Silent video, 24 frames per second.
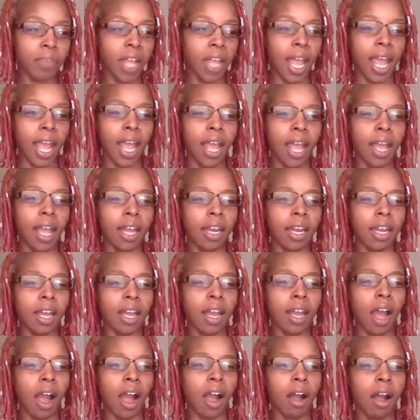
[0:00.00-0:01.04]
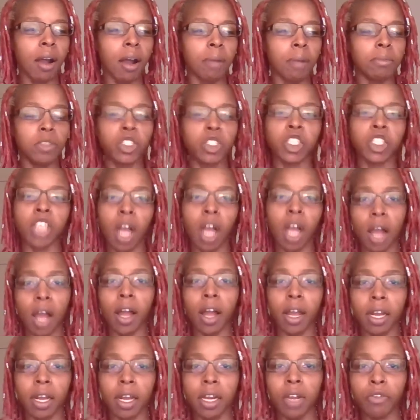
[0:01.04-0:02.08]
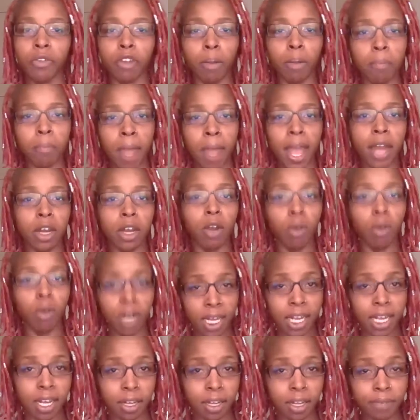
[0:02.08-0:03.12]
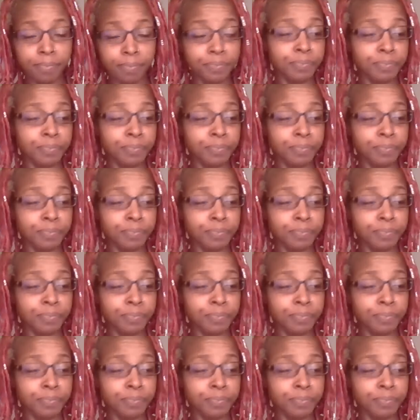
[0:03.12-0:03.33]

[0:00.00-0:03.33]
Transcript: And Sean from Man No Leah,